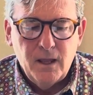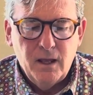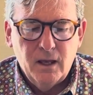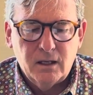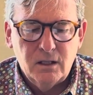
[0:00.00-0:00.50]

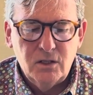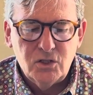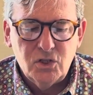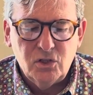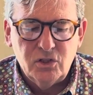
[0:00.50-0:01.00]
a
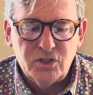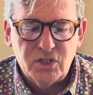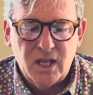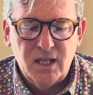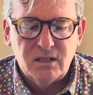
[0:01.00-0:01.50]
conditional
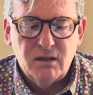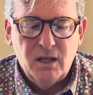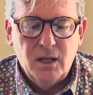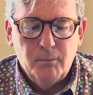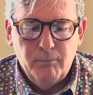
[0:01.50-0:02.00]
estate
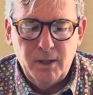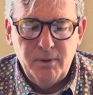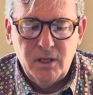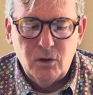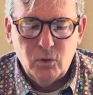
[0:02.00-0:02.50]
may
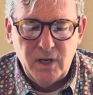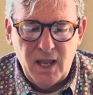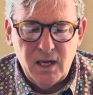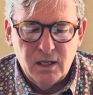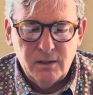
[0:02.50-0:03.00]
be
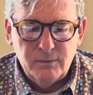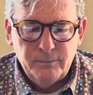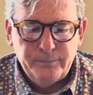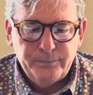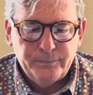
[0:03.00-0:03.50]
created.
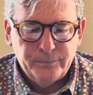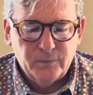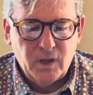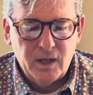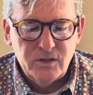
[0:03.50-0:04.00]

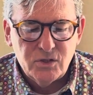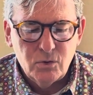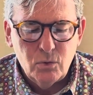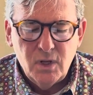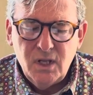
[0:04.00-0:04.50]
Okay,
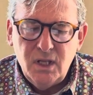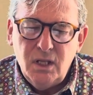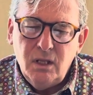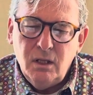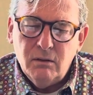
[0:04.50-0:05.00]
so
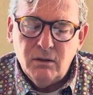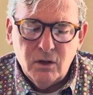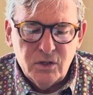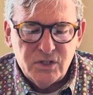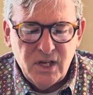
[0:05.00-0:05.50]

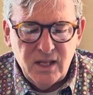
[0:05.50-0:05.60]
there's